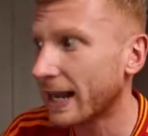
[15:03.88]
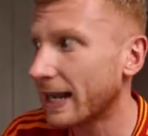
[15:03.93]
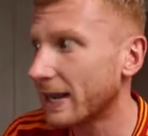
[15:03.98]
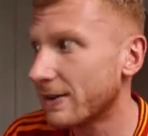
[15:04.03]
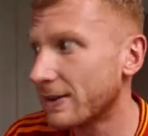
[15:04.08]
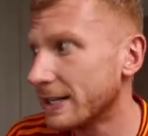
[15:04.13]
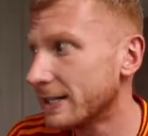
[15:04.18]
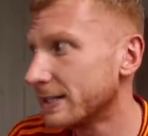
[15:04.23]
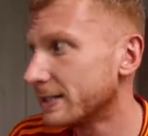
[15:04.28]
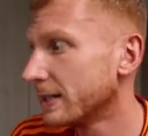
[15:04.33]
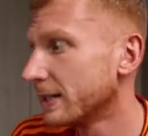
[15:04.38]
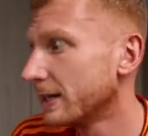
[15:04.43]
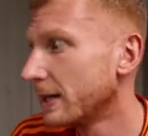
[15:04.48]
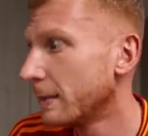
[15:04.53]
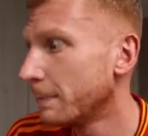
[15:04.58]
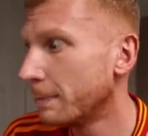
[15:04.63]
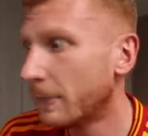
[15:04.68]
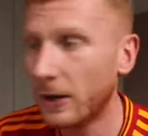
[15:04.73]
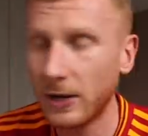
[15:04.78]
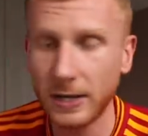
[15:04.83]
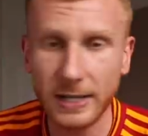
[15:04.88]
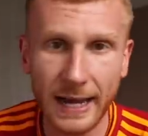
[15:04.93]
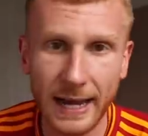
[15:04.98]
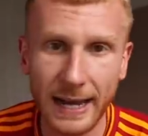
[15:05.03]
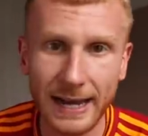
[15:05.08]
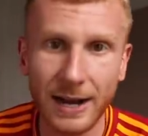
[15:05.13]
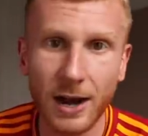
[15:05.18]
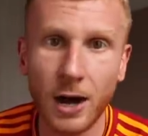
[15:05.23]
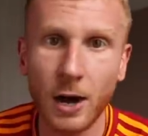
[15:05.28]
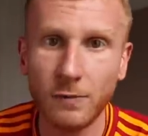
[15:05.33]
calories per
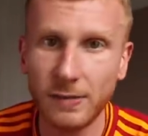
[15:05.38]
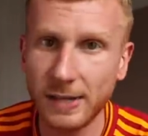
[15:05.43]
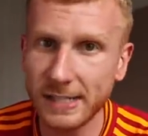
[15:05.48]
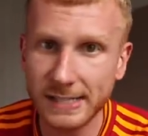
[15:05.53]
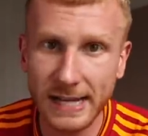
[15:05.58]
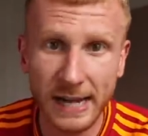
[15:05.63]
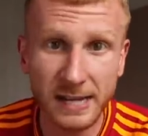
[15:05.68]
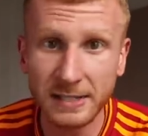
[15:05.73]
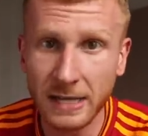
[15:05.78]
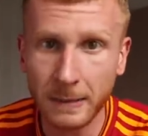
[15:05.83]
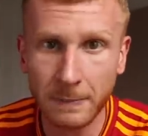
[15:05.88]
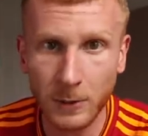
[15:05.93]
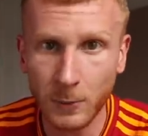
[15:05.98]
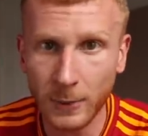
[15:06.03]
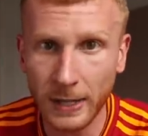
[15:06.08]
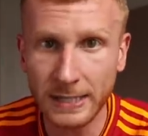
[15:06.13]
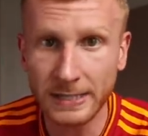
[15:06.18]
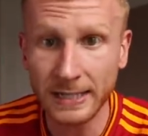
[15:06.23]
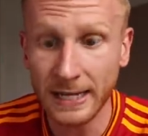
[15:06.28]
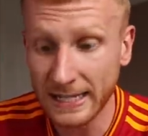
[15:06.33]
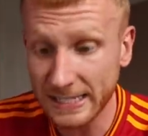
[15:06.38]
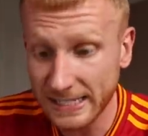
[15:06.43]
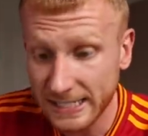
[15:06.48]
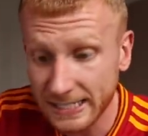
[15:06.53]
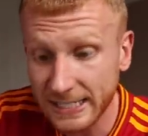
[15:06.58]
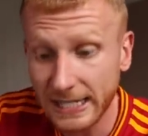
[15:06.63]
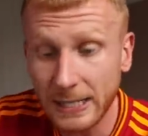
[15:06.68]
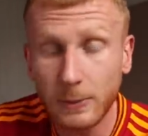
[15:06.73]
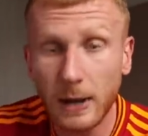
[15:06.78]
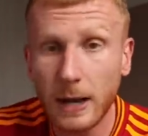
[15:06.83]
day over these next couple of weeks and
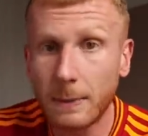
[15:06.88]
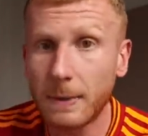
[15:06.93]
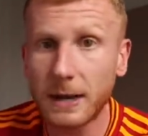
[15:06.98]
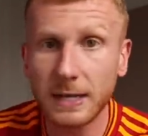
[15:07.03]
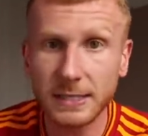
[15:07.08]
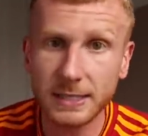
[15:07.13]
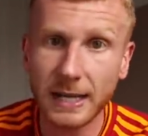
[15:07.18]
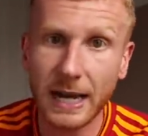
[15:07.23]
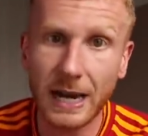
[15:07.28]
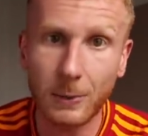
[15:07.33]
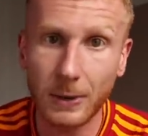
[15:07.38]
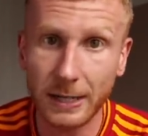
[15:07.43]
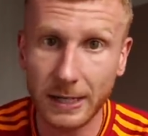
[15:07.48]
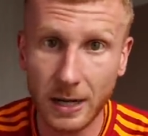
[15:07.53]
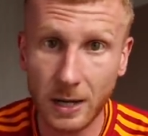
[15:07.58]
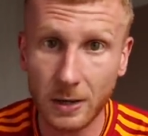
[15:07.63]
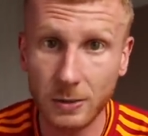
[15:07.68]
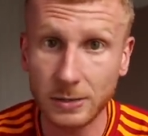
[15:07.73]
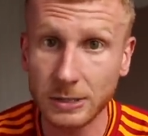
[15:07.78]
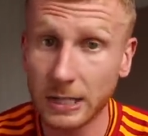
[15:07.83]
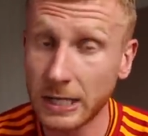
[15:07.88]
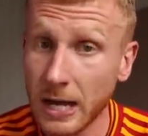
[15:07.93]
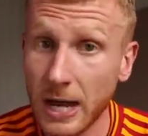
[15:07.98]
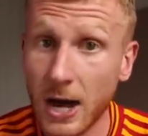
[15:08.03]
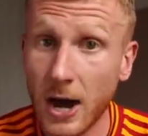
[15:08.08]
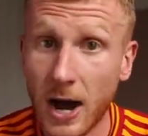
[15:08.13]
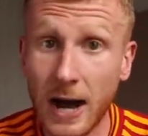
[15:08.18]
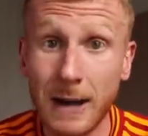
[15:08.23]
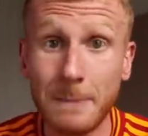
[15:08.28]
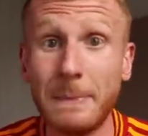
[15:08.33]
see where my scale weight goes.
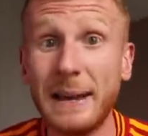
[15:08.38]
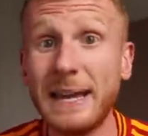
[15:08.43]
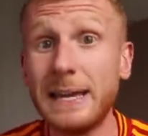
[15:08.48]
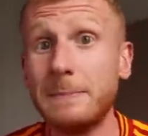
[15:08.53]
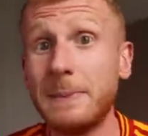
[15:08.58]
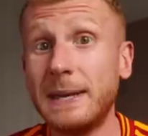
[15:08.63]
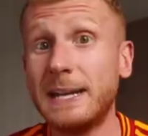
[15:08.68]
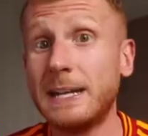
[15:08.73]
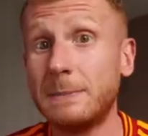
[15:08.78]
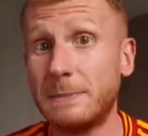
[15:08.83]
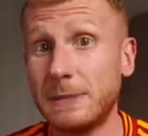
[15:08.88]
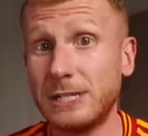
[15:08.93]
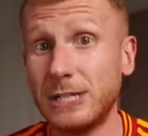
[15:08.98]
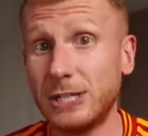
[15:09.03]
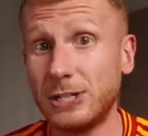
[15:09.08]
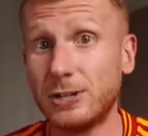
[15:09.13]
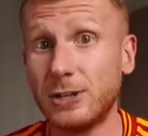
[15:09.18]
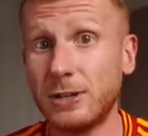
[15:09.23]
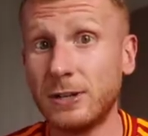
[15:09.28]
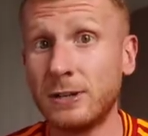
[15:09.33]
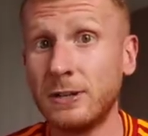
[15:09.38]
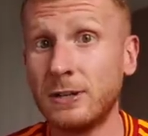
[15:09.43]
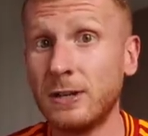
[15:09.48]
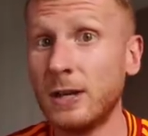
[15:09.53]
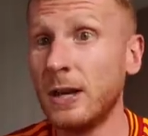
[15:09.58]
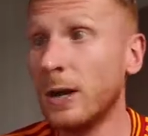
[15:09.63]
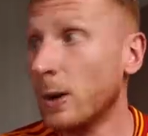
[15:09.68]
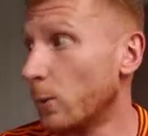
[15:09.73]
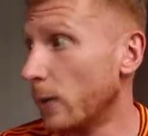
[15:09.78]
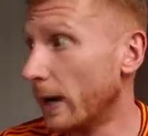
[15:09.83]
I may be in a
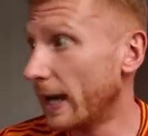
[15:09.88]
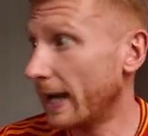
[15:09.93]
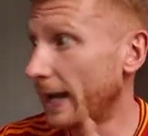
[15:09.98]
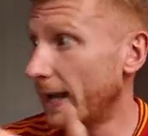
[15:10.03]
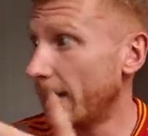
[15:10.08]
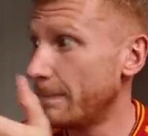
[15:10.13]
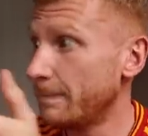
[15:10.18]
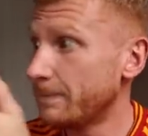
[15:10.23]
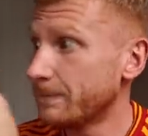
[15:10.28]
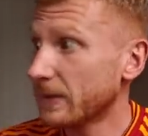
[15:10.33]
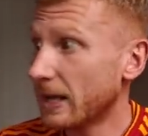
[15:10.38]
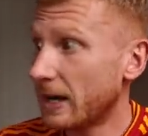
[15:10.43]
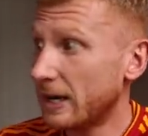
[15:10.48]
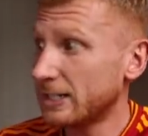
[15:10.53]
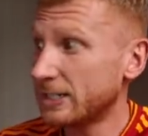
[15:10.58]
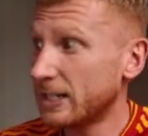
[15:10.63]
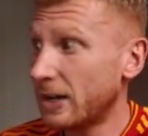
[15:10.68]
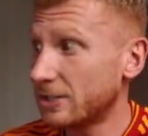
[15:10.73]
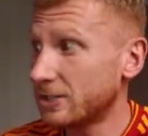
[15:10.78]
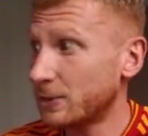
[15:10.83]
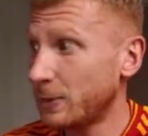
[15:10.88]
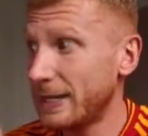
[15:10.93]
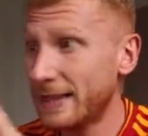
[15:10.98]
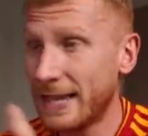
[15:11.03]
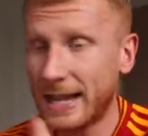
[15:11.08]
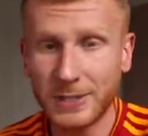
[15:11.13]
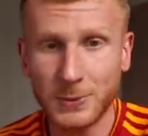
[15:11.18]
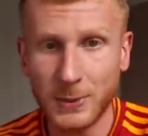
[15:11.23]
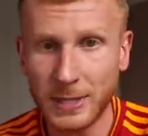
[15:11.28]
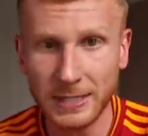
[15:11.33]
position where I start to eat
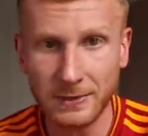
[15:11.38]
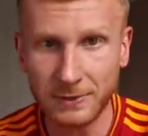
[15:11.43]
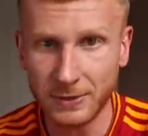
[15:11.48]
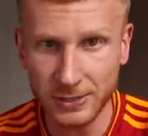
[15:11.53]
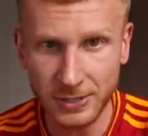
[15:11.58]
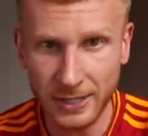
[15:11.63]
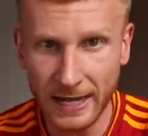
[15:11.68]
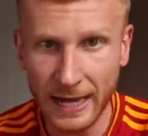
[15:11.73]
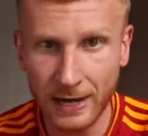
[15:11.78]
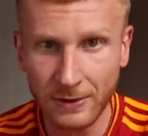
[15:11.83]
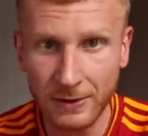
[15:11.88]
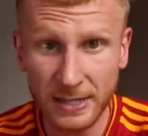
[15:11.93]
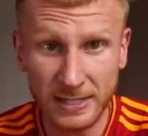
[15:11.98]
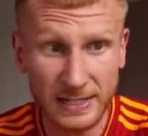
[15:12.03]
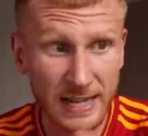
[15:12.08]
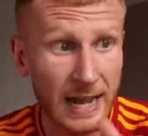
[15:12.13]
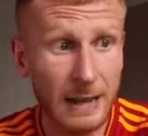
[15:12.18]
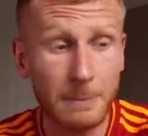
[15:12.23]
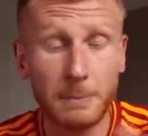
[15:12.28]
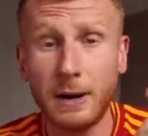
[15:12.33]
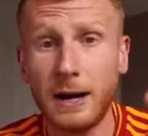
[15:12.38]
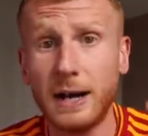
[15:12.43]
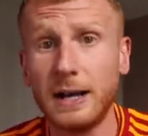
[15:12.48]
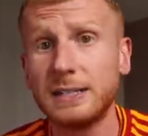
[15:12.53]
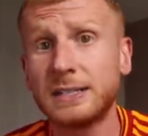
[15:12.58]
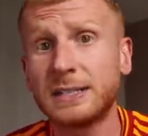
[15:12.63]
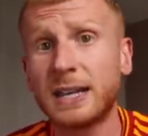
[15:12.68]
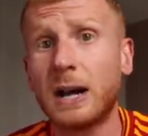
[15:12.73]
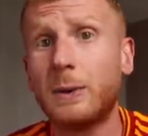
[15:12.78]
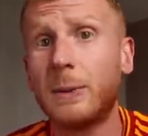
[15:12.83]
that 2700 calories and
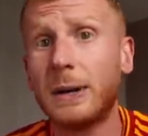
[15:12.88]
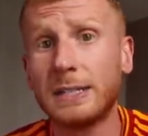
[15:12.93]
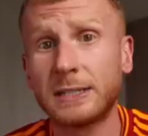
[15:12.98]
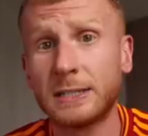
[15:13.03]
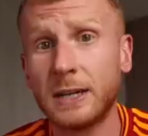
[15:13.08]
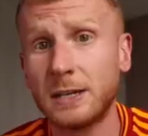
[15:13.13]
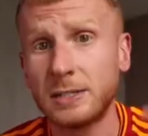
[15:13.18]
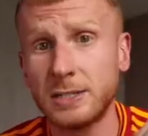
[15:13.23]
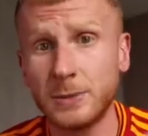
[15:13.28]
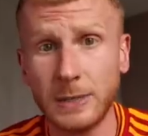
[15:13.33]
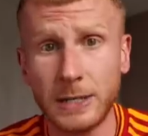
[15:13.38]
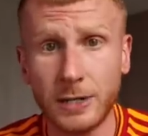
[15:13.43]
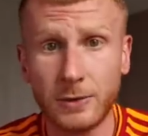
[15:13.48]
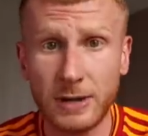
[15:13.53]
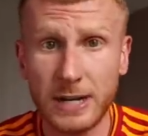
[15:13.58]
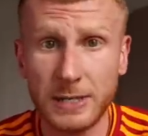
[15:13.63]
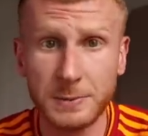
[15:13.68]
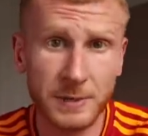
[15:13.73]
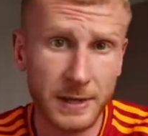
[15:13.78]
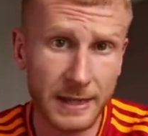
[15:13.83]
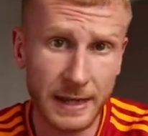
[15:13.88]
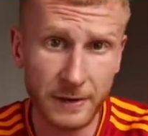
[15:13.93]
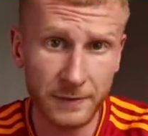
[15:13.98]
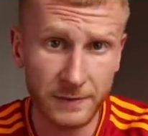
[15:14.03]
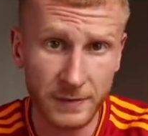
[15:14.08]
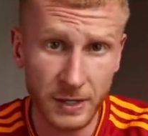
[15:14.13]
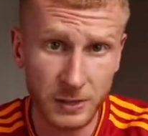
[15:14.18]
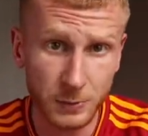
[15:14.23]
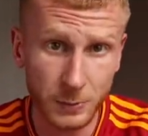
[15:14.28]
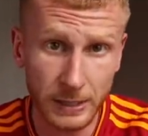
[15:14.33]
my scale weight starts to increase within
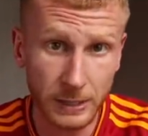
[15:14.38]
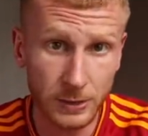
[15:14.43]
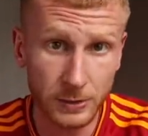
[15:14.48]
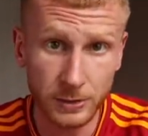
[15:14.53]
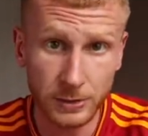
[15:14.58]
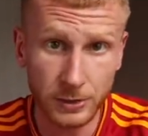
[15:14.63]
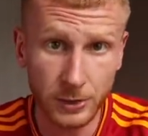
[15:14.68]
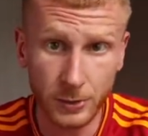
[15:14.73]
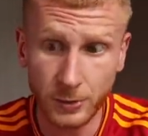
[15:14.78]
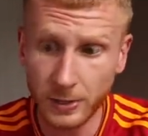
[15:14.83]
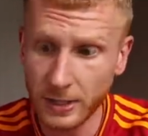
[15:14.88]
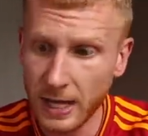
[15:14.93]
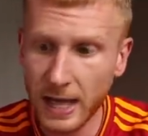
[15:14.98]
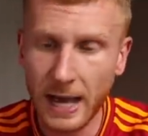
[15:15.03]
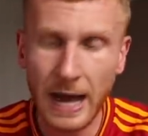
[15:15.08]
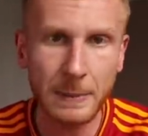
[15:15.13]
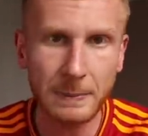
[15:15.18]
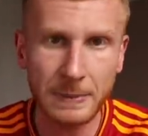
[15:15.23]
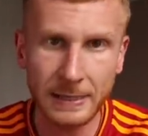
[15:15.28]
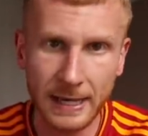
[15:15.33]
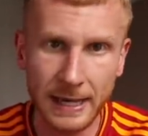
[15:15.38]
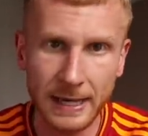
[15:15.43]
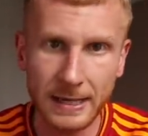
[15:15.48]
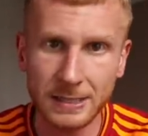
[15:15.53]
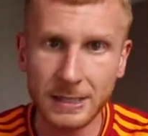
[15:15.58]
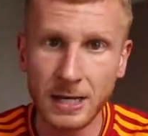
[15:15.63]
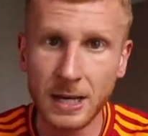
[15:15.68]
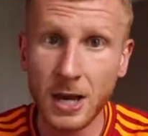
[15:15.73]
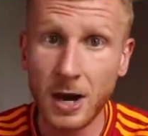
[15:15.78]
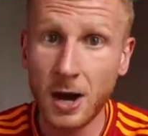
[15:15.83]
that first week or two. Happy
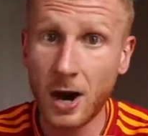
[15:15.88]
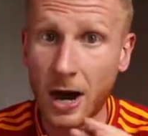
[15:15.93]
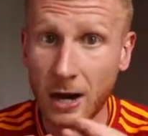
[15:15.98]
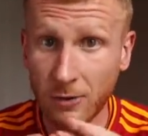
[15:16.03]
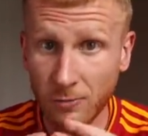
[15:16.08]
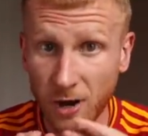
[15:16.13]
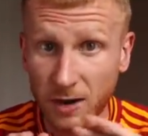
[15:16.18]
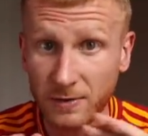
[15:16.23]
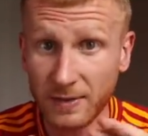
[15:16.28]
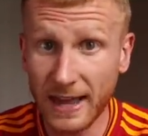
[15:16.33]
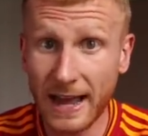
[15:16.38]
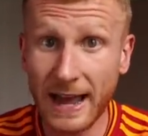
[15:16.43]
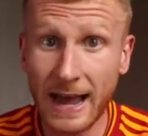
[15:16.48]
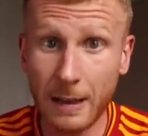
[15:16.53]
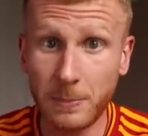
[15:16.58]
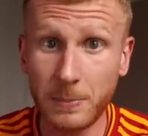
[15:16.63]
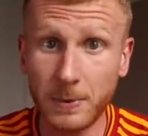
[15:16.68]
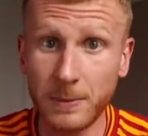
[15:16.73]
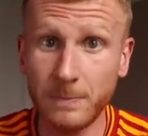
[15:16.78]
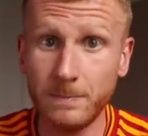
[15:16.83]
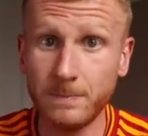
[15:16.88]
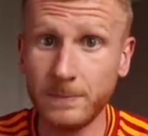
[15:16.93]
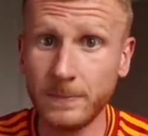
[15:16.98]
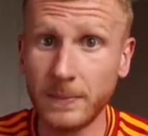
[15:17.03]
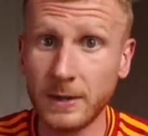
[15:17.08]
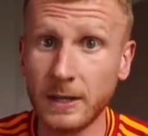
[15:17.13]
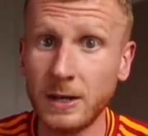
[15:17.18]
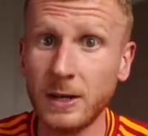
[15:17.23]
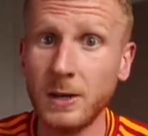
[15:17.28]
days. I'd rather that happen